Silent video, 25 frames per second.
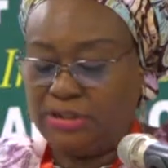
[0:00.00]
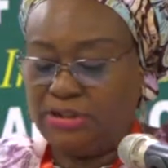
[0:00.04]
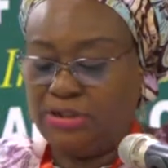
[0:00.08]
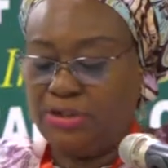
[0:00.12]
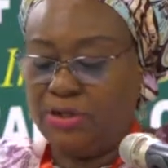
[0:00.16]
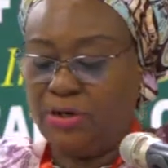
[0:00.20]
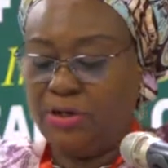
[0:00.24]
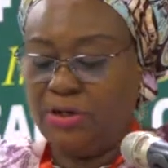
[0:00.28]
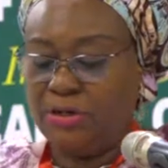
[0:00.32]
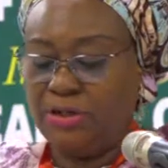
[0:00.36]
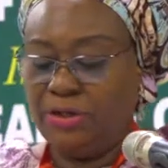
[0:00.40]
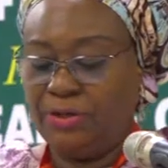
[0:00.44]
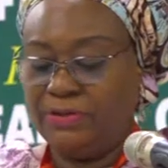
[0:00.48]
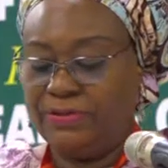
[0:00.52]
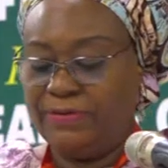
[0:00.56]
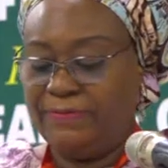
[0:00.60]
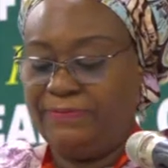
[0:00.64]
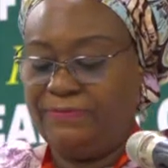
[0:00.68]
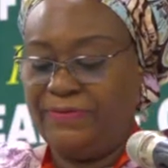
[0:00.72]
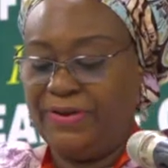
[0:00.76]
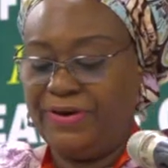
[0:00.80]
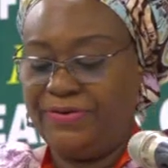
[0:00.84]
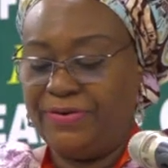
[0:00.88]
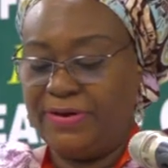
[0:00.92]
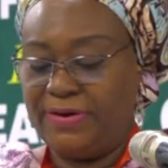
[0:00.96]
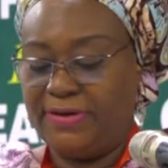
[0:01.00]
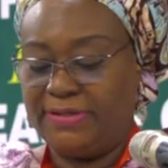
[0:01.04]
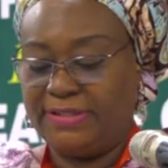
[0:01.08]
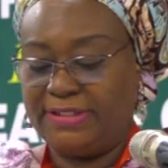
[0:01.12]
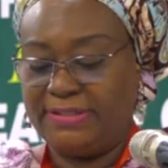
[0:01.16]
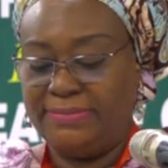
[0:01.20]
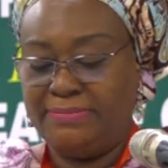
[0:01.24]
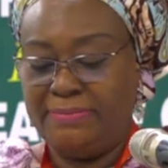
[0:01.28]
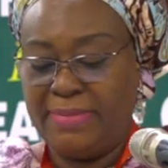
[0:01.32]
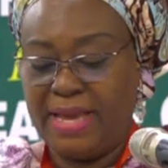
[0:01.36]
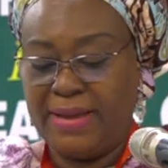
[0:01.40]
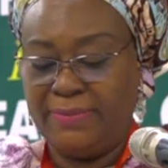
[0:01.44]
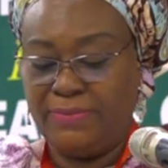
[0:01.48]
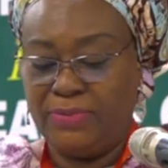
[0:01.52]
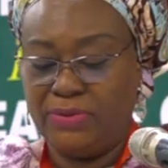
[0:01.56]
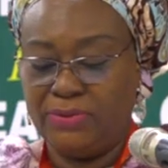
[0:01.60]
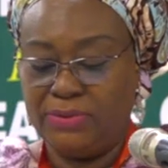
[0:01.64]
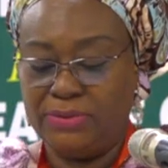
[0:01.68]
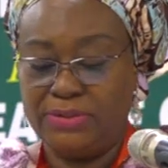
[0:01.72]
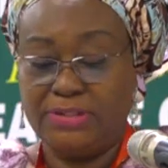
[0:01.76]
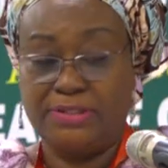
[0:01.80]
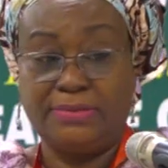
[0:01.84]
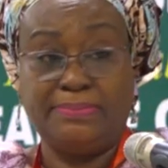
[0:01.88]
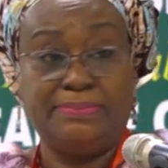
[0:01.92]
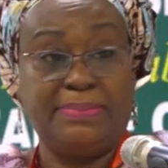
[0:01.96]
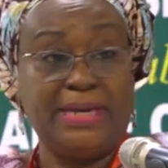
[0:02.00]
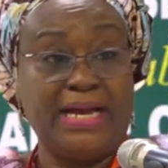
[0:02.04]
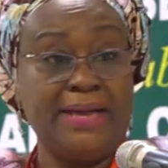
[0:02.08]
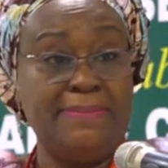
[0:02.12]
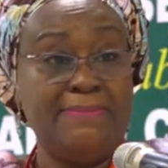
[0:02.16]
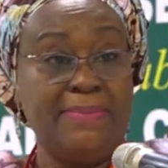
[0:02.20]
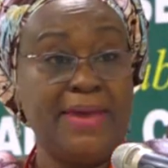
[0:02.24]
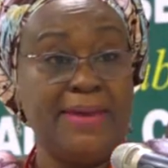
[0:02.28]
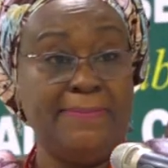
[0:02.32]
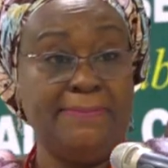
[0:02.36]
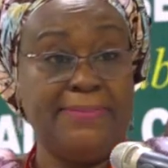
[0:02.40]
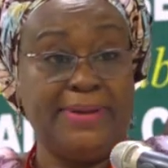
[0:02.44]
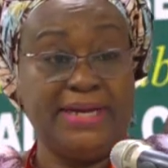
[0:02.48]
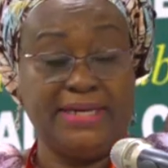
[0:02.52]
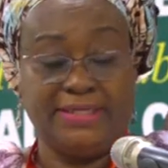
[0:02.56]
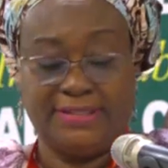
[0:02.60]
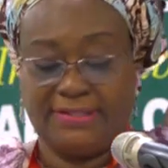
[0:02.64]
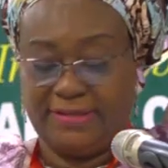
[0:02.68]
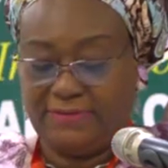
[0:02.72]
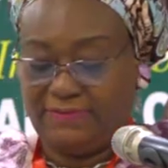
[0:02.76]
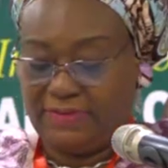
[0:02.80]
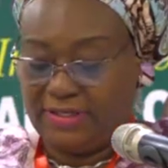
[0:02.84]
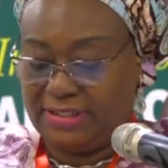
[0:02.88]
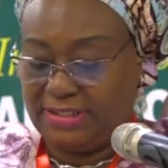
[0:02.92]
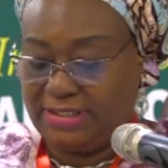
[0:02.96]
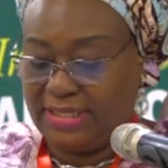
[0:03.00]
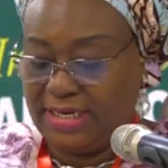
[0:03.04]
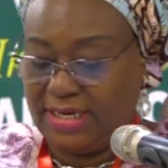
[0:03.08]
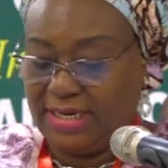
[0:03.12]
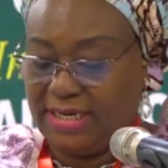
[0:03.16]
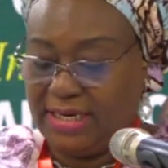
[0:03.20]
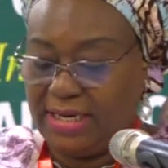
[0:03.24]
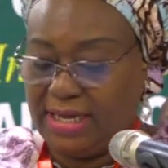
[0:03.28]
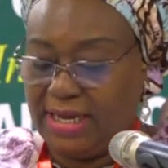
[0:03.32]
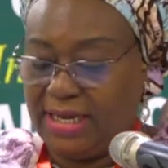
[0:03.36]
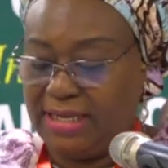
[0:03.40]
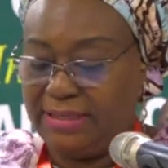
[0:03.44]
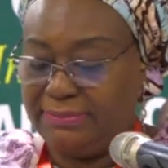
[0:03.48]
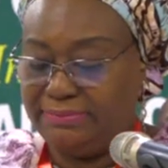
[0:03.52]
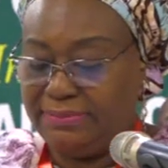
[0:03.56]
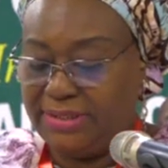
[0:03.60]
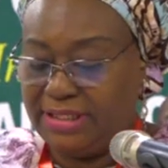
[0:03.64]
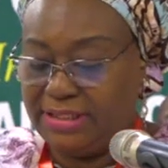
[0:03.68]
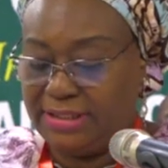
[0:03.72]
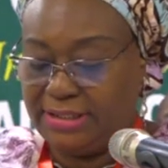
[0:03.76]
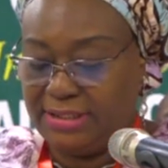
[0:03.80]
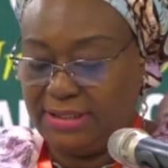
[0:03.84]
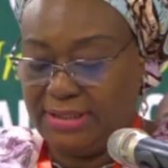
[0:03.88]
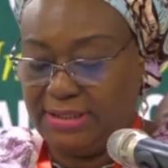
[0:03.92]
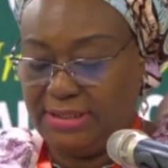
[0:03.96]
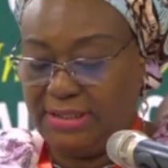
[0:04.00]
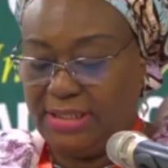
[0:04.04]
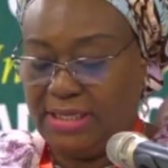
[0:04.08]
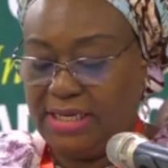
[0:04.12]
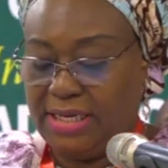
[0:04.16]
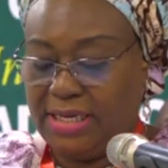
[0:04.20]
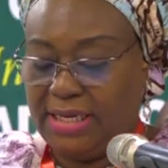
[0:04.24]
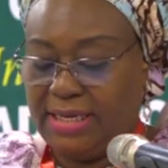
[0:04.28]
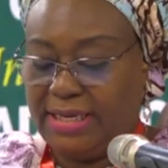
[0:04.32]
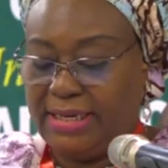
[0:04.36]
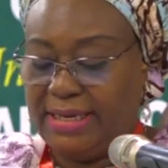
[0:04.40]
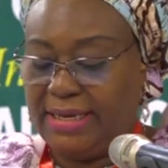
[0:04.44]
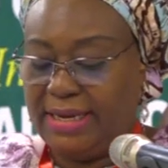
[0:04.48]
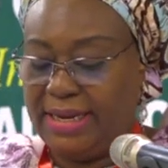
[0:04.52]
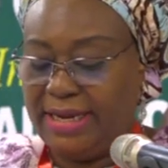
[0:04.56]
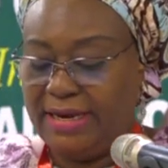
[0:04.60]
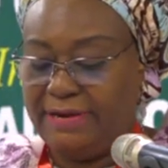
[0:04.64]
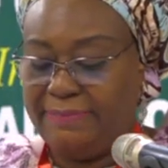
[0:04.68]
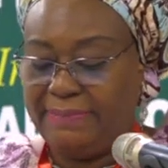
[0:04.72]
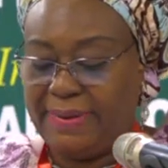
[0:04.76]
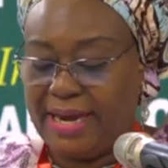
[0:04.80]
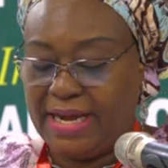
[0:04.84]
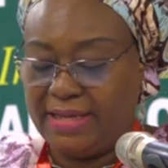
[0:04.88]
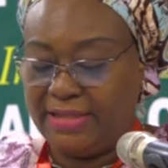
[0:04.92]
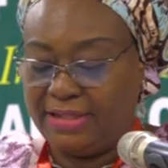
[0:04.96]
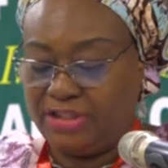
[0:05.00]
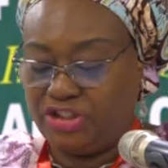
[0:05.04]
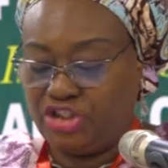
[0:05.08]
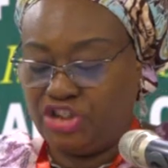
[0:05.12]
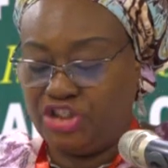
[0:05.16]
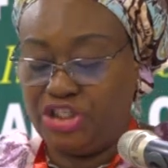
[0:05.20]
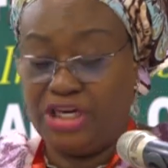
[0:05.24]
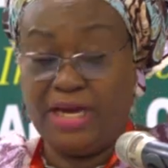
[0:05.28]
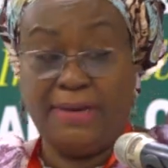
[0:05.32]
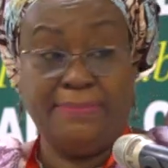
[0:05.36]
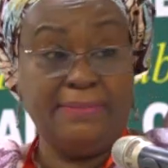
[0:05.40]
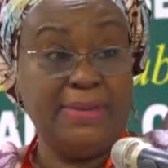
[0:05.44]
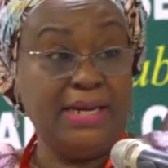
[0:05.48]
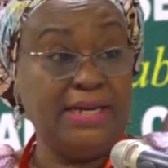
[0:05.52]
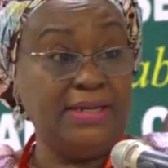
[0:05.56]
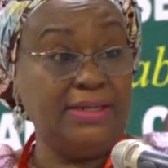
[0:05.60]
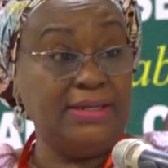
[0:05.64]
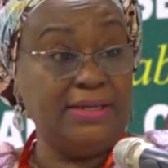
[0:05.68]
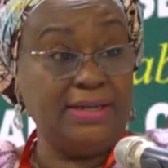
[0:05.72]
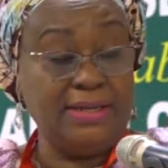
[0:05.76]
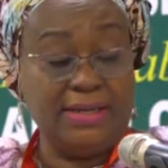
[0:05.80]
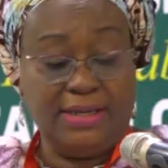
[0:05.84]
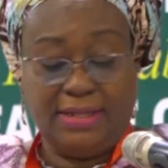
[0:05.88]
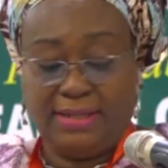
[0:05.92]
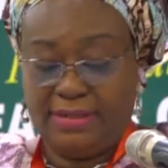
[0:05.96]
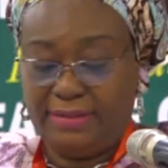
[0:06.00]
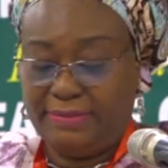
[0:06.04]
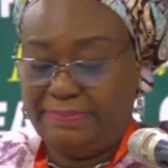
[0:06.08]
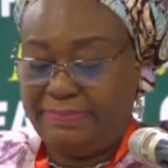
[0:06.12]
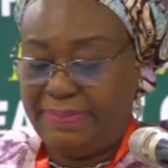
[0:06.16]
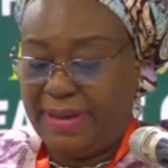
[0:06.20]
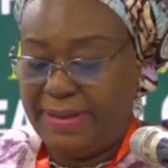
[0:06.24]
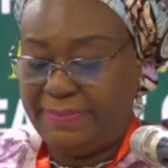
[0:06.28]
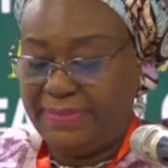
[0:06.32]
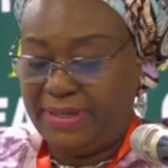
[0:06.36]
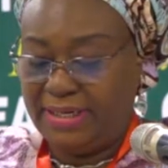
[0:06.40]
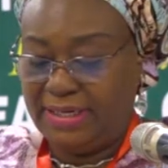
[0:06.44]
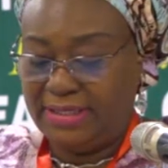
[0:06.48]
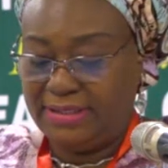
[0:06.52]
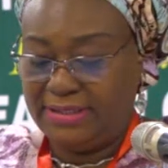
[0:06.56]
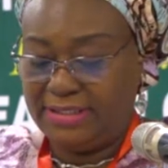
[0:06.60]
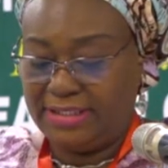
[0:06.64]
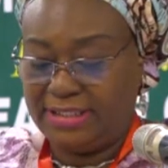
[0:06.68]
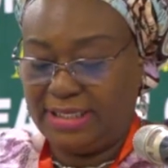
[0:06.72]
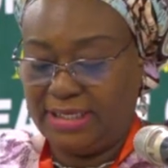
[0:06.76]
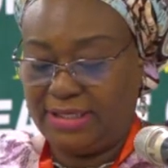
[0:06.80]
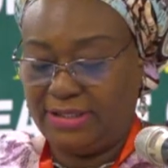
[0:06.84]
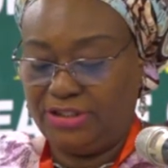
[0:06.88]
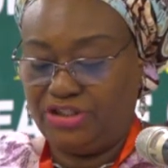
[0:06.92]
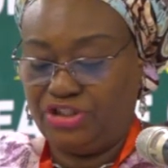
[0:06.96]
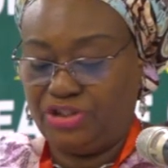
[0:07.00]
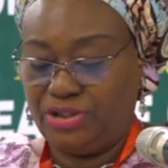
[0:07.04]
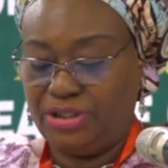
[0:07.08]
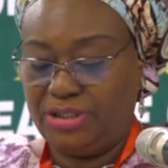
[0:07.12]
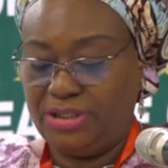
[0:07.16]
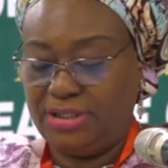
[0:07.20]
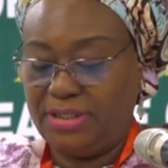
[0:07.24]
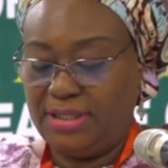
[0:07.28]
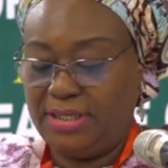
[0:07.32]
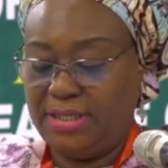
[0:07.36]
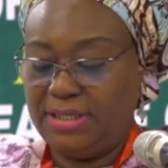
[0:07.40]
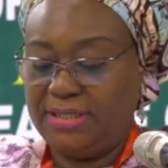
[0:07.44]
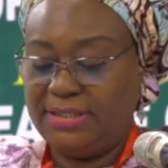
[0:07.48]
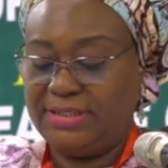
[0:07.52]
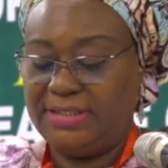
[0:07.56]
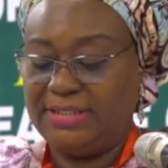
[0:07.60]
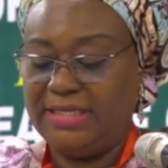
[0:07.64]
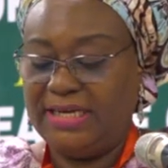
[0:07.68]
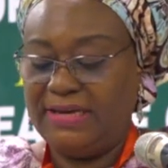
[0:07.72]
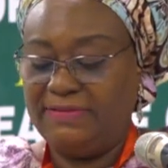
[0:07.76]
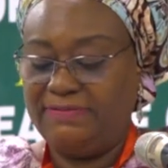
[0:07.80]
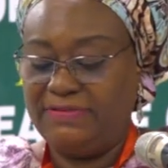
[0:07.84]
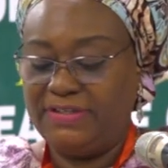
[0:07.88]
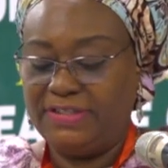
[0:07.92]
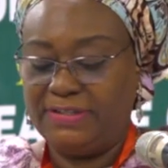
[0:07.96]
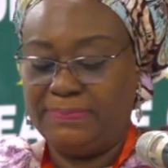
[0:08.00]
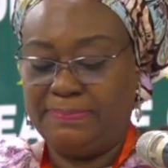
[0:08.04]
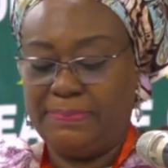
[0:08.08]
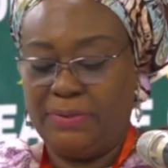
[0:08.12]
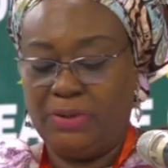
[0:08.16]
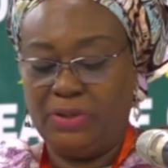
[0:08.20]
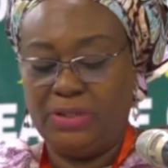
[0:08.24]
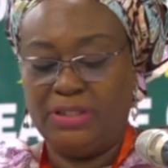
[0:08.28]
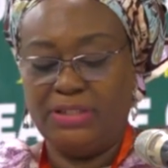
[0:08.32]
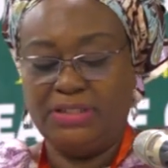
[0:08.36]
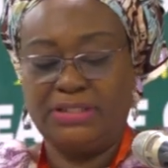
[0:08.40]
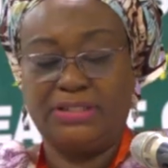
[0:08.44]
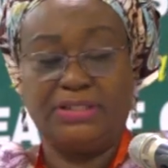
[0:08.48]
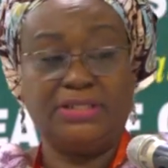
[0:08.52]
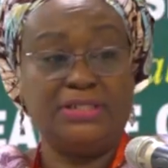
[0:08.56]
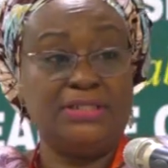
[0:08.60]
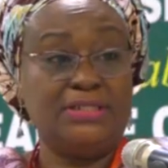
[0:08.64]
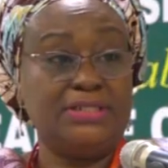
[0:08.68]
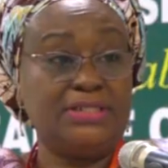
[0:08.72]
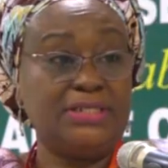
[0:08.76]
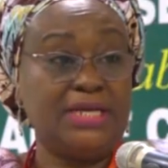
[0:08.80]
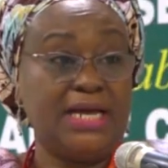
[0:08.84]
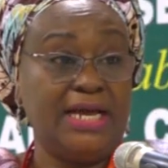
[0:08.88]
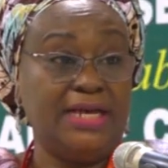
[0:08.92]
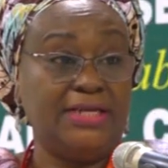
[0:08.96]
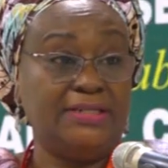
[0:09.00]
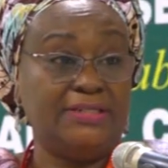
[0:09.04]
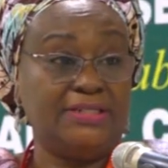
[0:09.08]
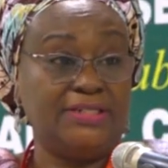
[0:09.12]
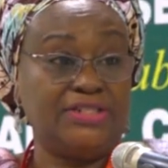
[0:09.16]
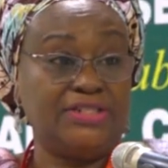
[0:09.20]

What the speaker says: done on the various memos by members of the technical meeting, led by the chairman, the permanent secretary, service policies and